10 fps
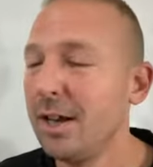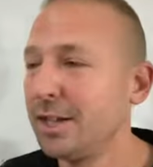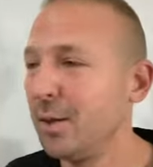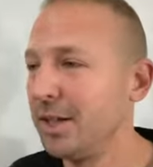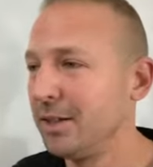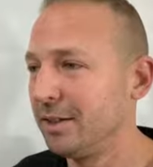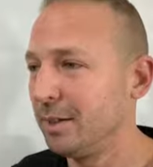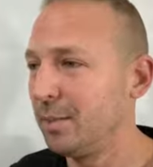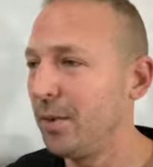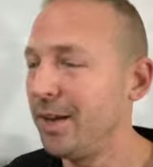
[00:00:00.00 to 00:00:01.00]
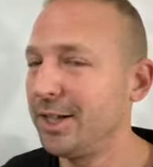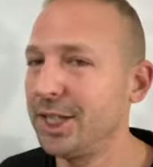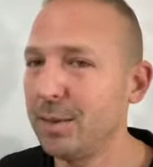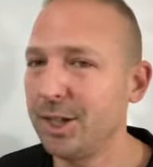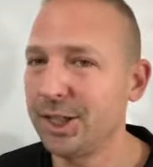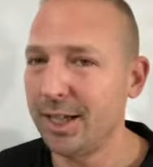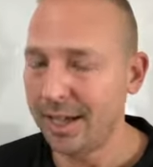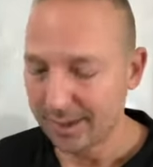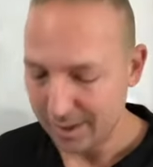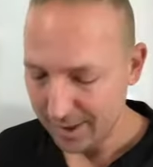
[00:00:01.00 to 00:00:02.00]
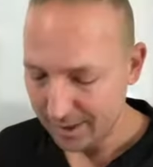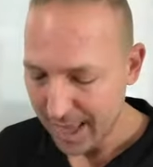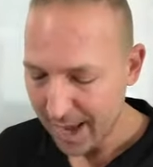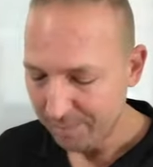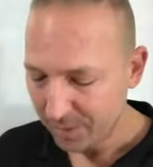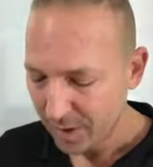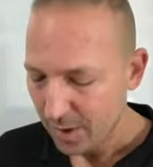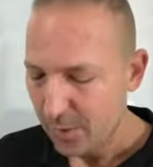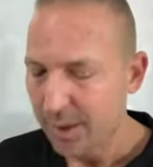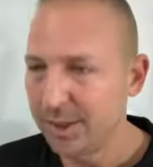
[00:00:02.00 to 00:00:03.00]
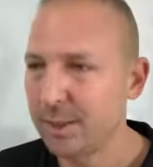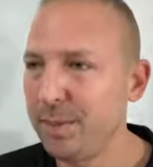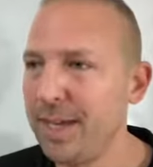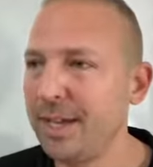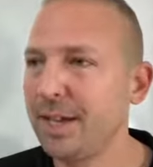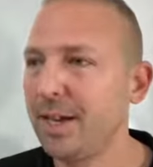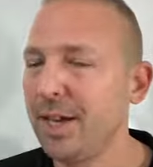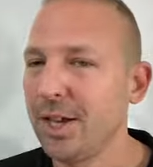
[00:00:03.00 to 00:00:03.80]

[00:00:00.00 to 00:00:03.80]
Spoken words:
So the point of gibberish is that when you speak,